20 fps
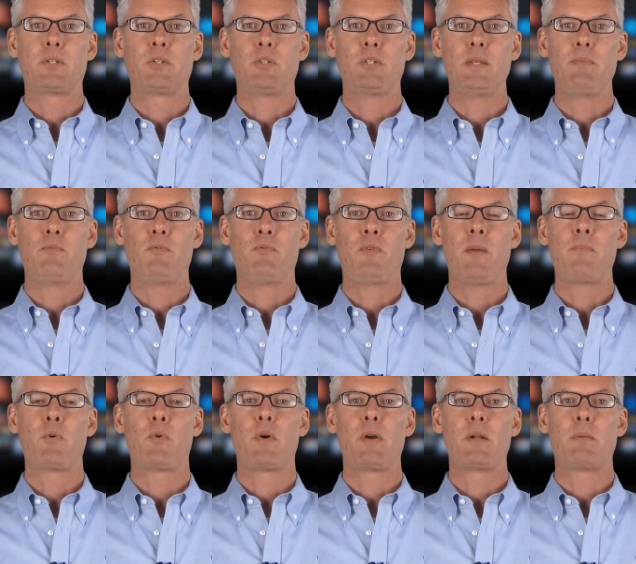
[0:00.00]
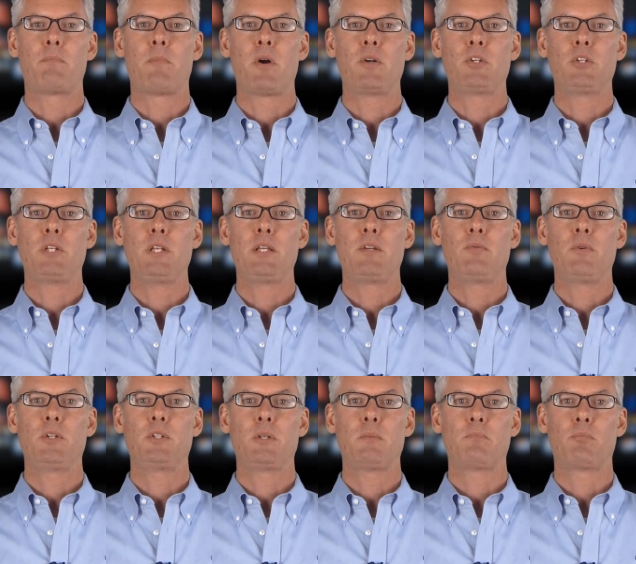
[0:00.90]
a steep February to March
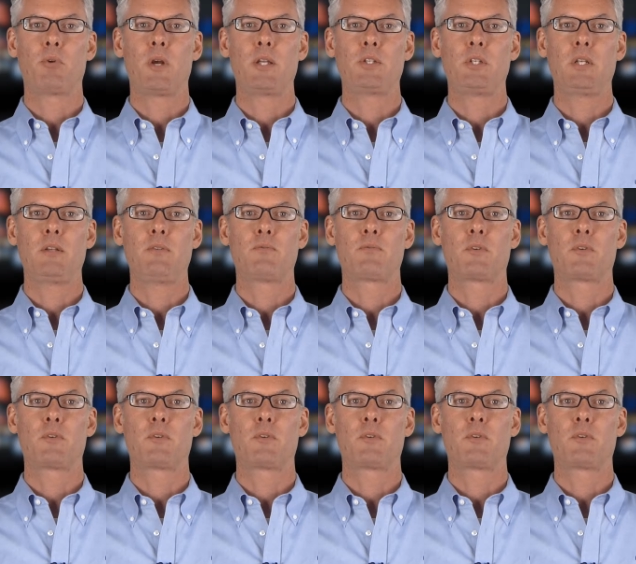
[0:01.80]
decrease in pricing